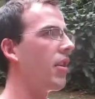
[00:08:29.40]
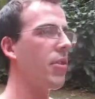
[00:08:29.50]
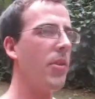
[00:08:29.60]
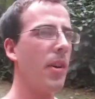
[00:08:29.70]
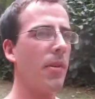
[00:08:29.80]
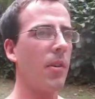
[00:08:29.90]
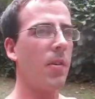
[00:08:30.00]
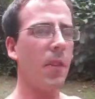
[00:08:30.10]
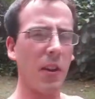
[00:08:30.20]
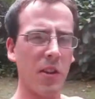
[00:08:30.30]
"You never
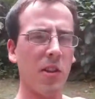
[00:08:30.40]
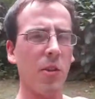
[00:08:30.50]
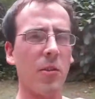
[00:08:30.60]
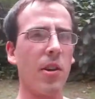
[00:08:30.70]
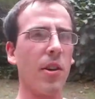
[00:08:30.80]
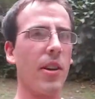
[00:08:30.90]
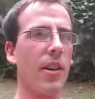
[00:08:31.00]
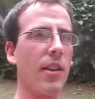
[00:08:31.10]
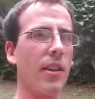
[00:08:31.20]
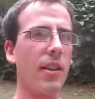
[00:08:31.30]
felt so dirty,
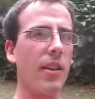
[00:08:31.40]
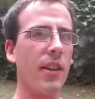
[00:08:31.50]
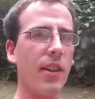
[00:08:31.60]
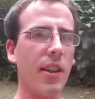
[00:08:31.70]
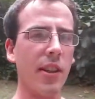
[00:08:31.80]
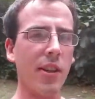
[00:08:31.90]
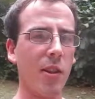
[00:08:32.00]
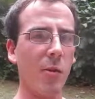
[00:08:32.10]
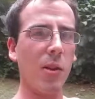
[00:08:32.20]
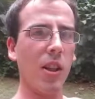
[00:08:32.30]
getting
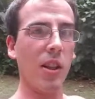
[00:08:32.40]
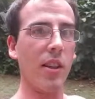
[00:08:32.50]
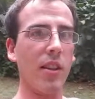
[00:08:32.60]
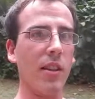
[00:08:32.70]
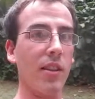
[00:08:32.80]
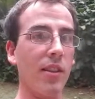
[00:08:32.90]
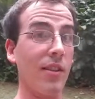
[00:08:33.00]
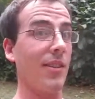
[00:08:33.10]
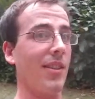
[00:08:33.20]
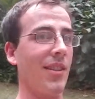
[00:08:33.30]
so clean."
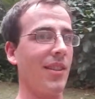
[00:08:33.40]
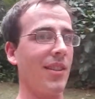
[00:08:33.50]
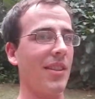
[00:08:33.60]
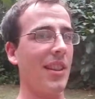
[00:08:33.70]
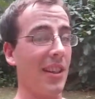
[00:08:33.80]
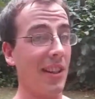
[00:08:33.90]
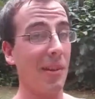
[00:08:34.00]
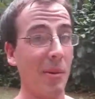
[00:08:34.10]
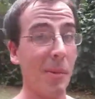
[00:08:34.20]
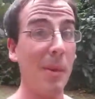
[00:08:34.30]

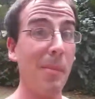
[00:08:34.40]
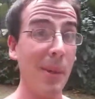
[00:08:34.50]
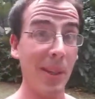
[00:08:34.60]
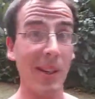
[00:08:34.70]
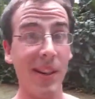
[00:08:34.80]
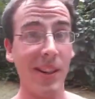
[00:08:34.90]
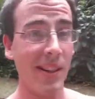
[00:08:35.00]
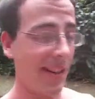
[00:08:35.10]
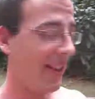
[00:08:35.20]
I'm going to be a millionaire.